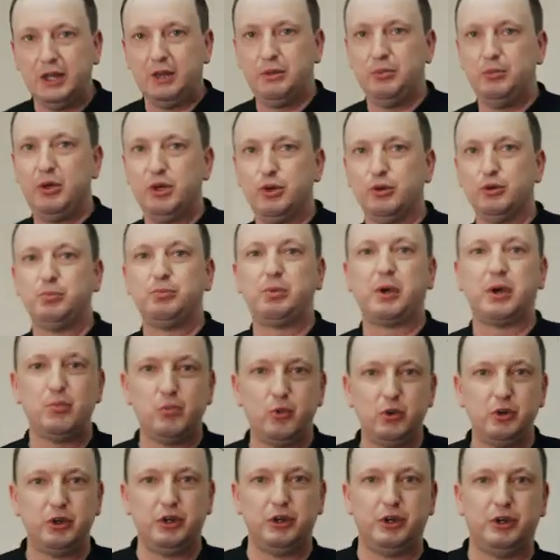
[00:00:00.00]
The
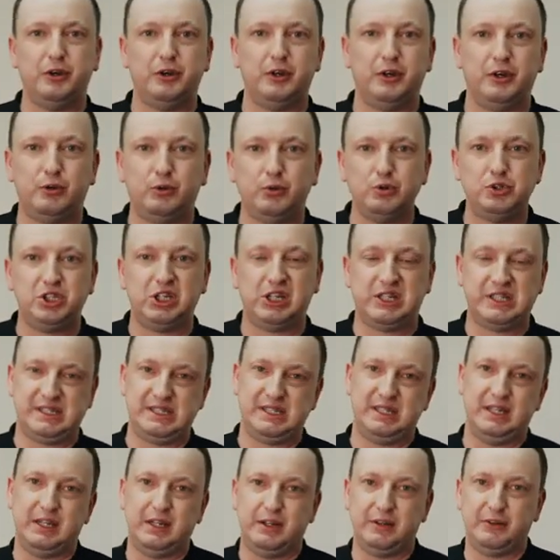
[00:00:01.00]
direct producers of our
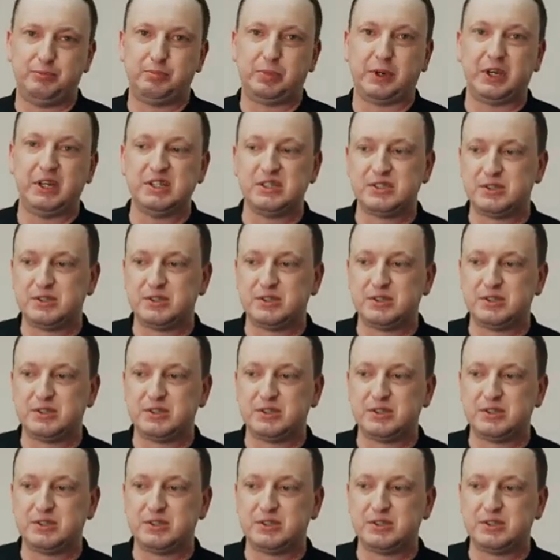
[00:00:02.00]
product.